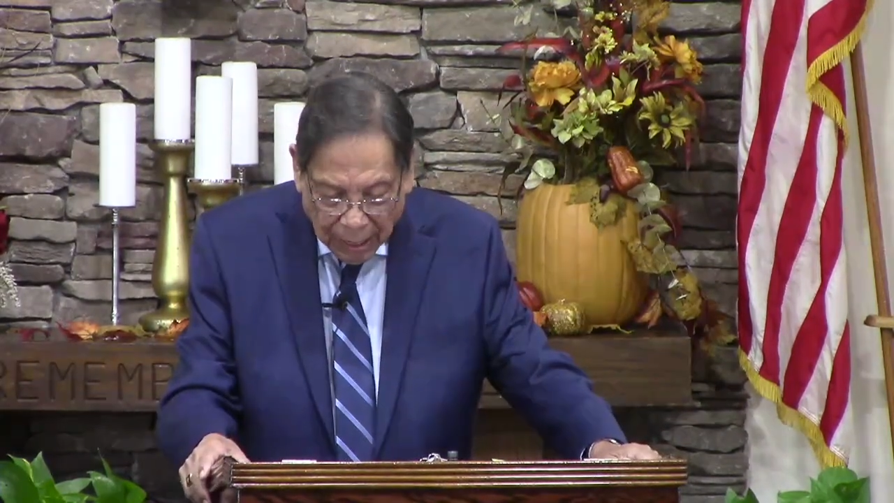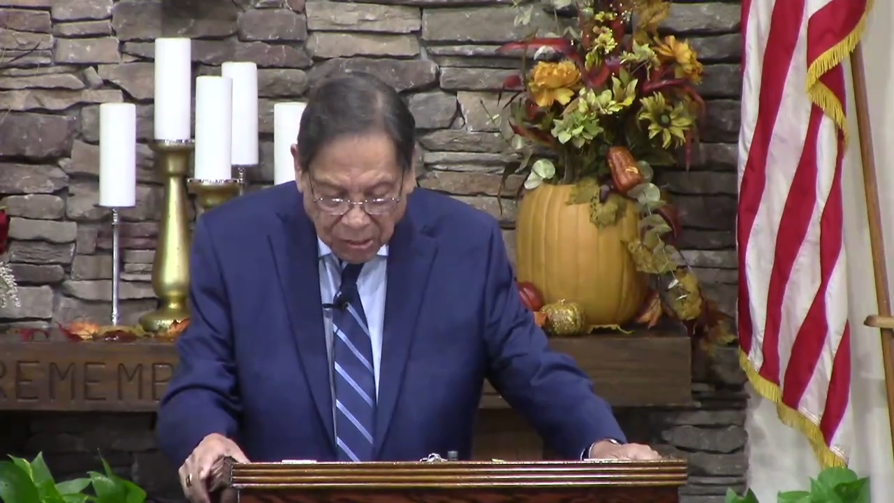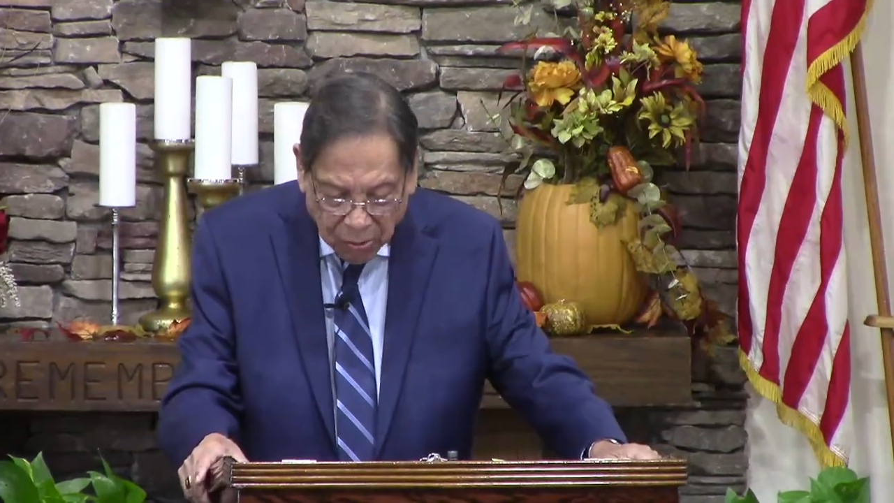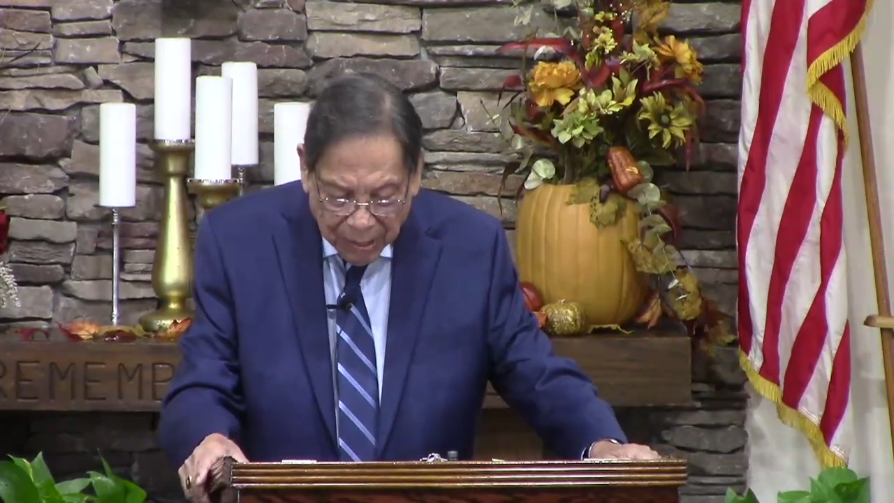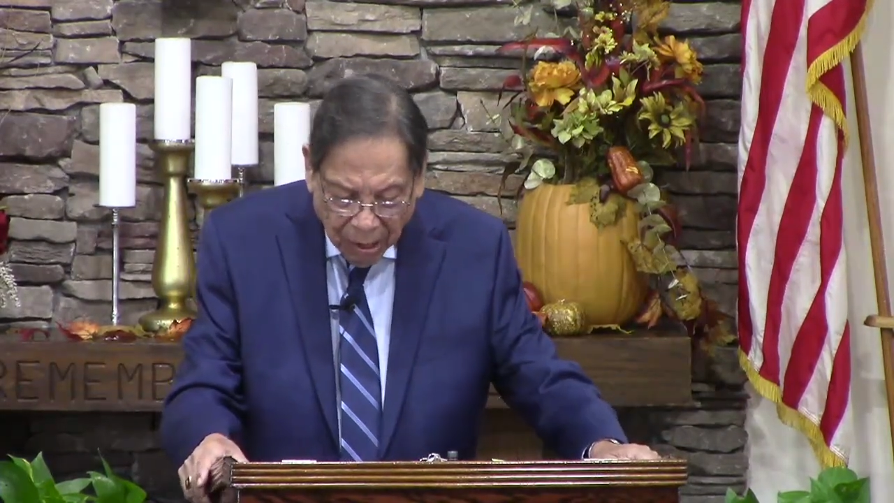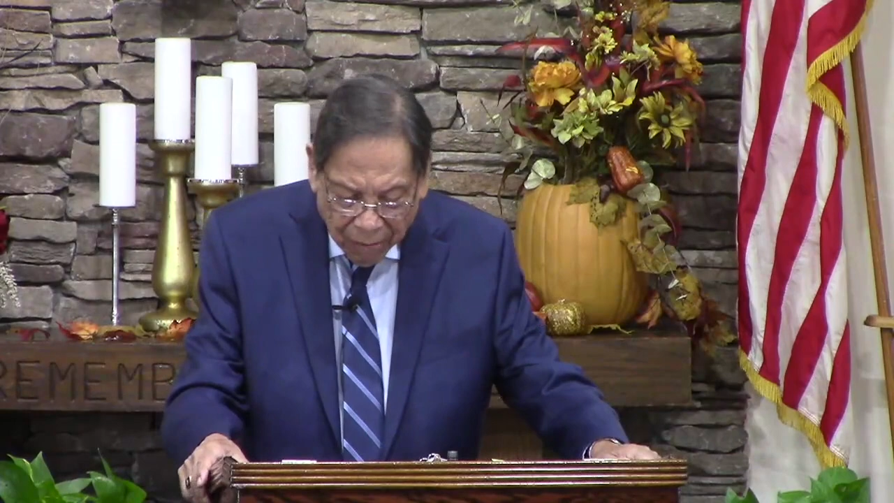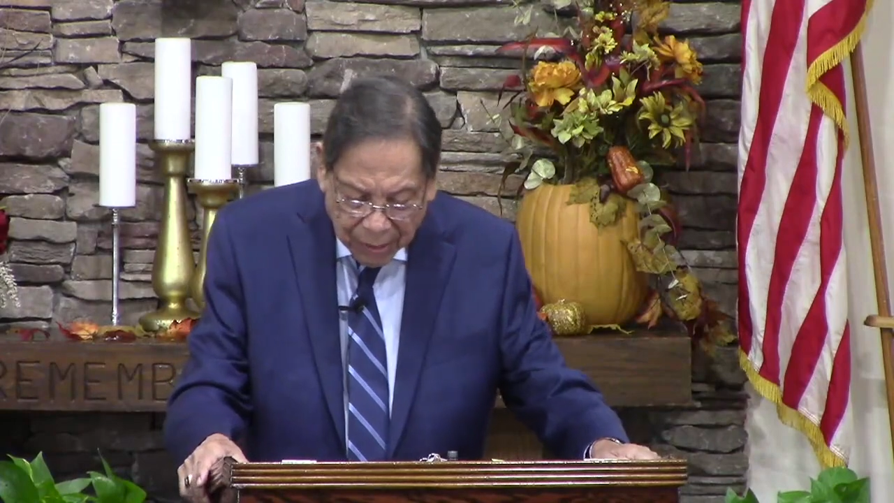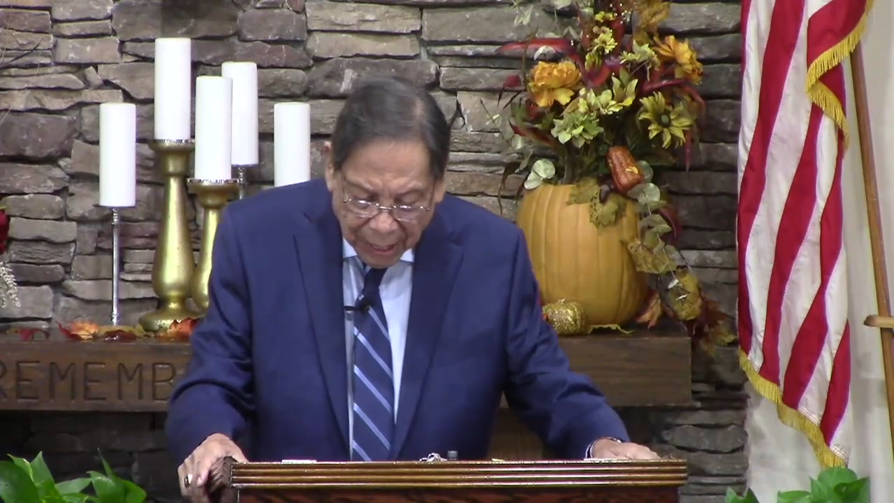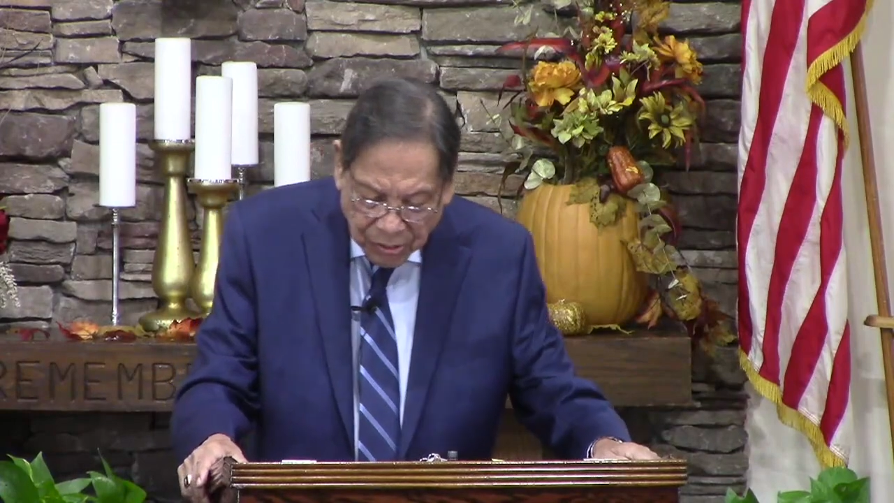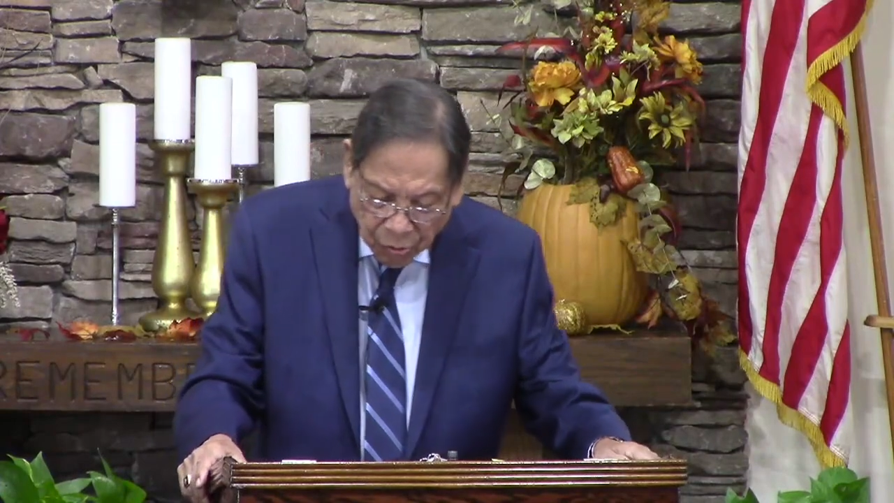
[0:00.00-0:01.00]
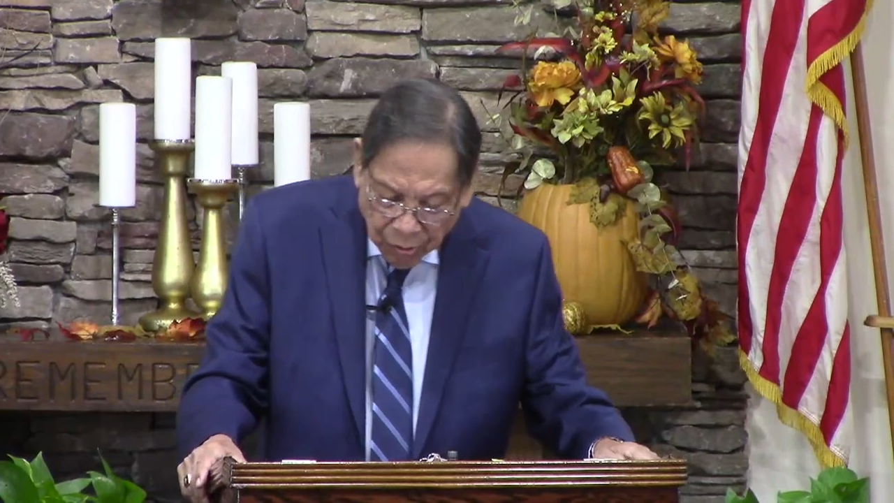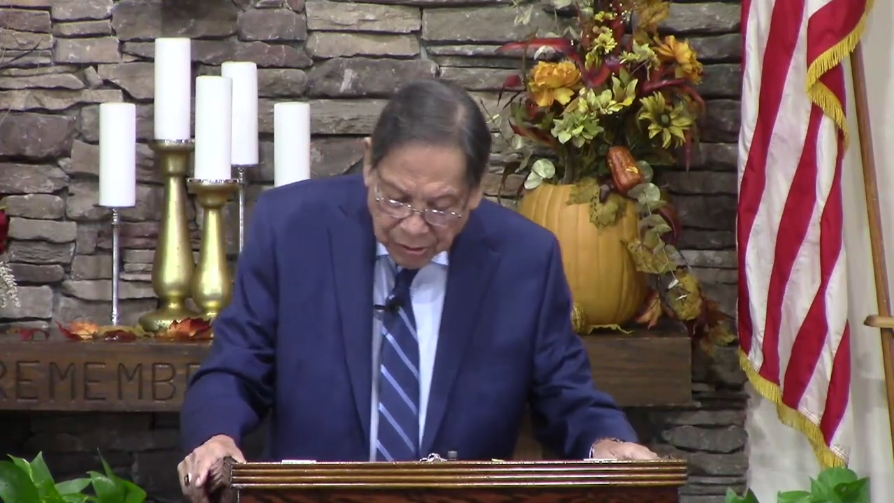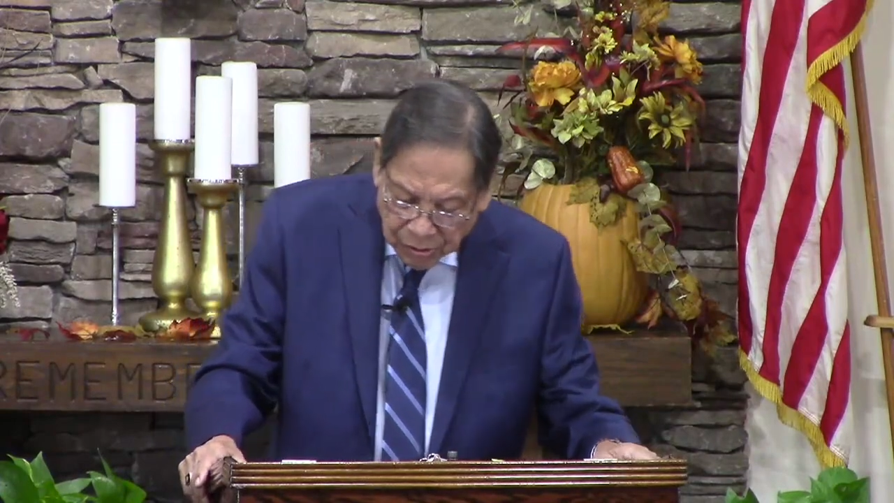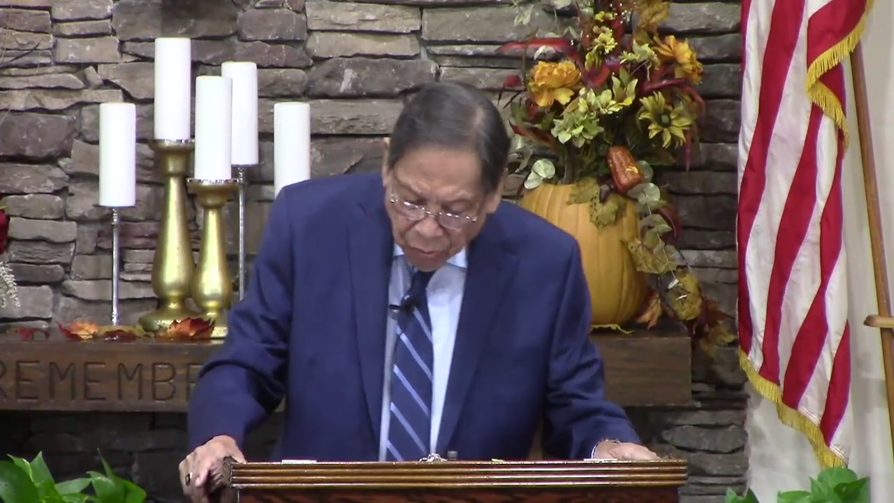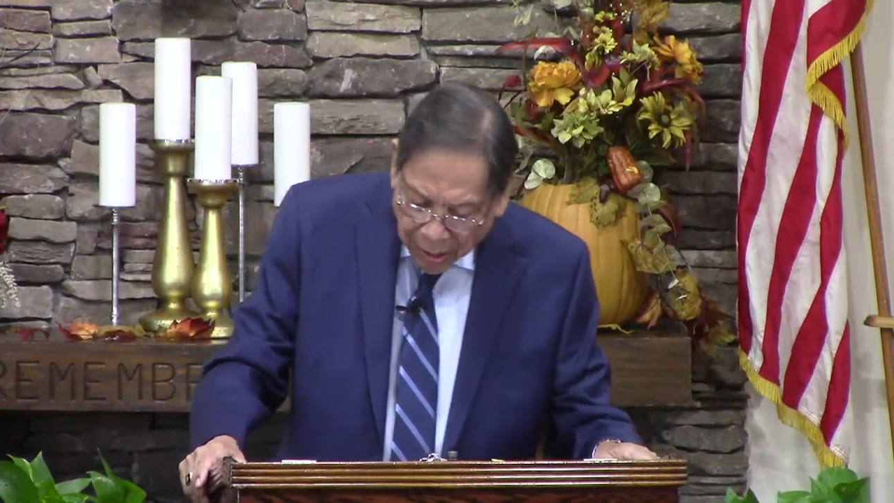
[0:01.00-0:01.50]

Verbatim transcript: And so we often ask the question